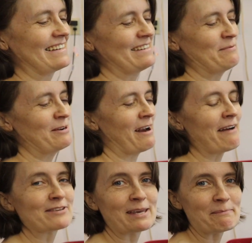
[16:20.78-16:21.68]
No wonder I
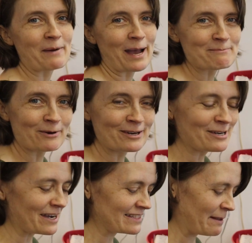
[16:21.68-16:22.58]
have to keep buying more
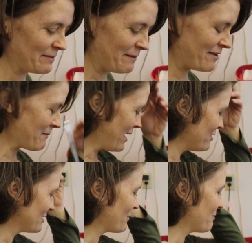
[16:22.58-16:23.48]
hooks. I'm leaving my
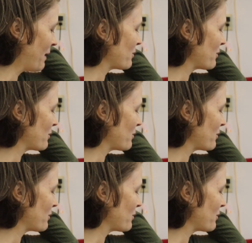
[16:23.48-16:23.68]
hooks with my